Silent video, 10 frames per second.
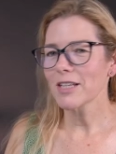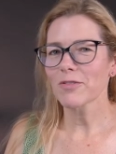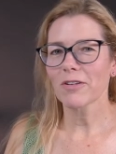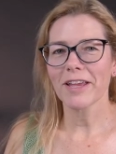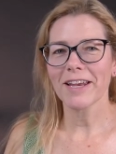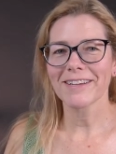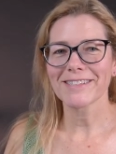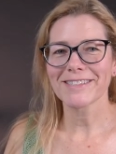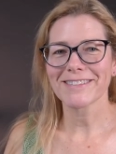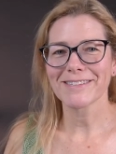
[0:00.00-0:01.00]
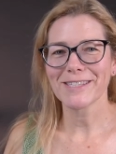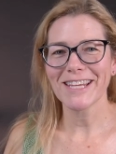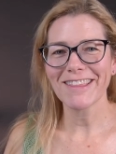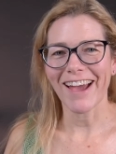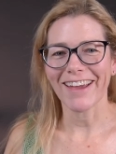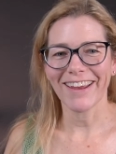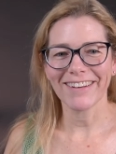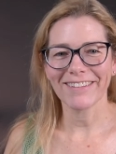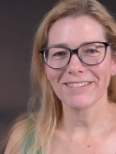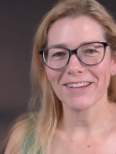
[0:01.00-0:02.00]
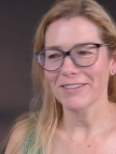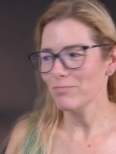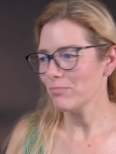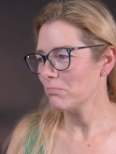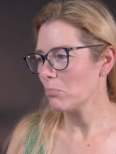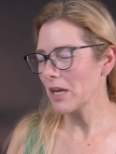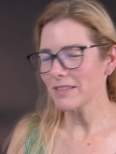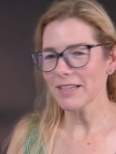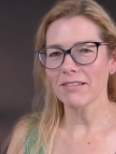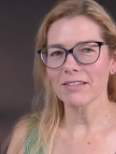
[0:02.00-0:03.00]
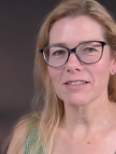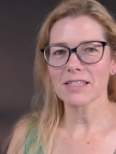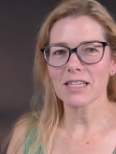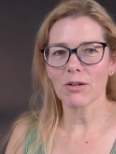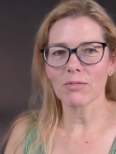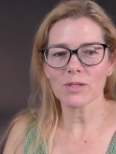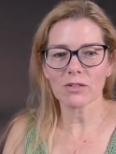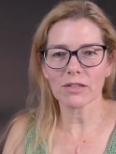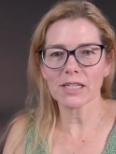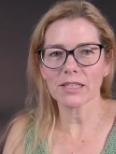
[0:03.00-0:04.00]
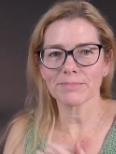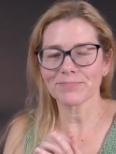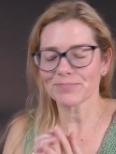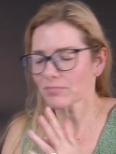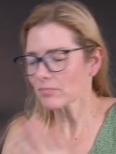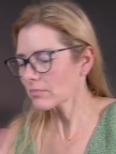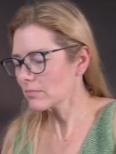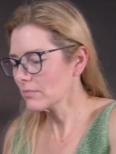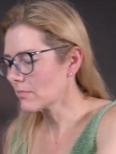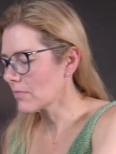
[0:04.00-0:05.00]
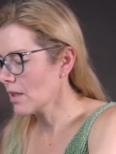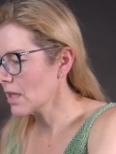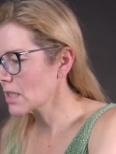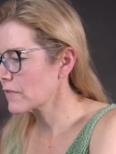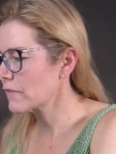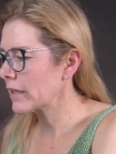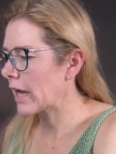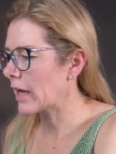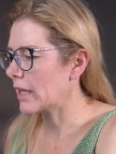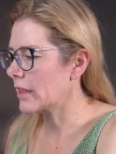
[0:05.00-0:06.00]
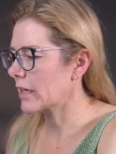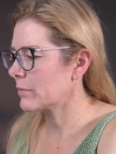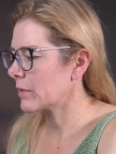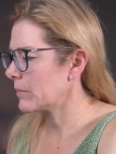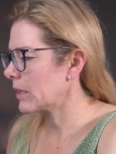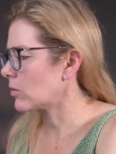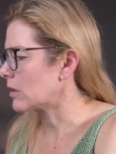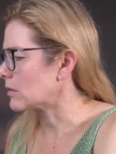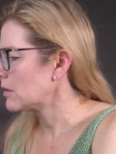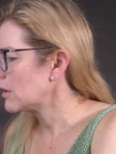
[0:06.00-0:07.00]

letting us see that and break it down and see how it was created. That's a fun hat. I think I might make one.